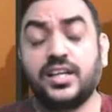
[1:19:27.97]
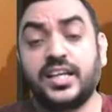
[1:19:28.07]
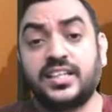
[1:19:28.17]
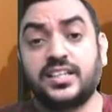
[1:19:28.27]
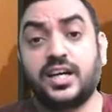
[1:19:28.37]

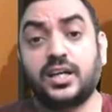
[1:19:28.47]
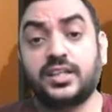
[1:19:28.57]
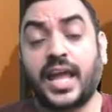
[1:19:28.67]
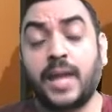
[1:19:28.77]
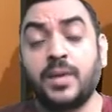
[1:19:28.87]
if the
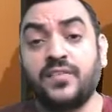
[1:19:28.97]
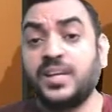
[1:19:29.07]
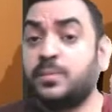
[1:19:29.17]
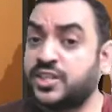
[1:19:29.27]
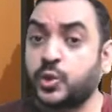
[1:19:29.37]
time
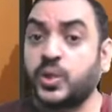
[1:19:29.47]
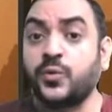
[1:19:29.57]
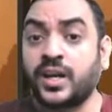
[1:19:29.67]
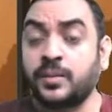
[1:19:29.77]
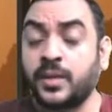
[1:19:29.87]
available is only
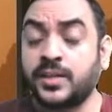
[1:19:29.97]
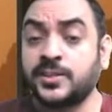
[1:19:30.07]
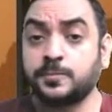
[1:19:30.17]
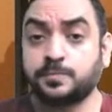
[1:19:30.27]
1 month,